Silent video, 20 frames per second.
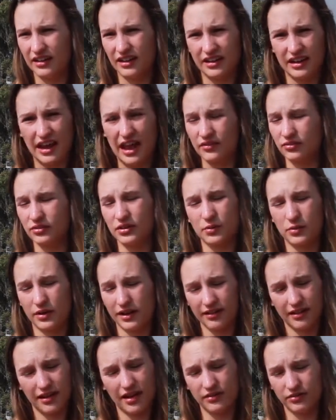and
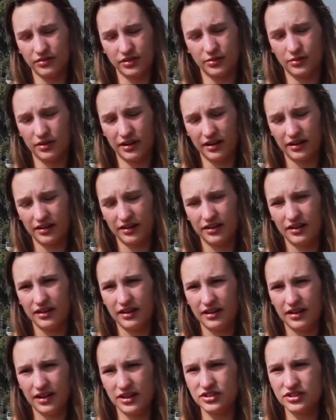everywhere, everywhere.
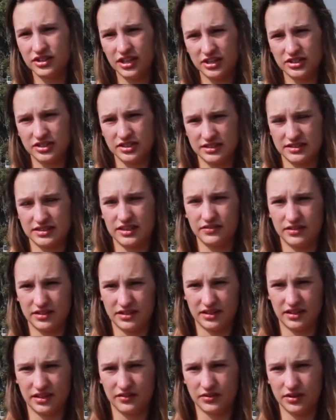Education is
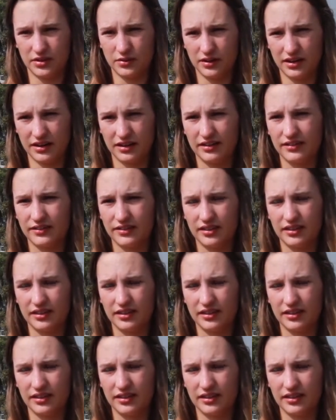everything everywhere.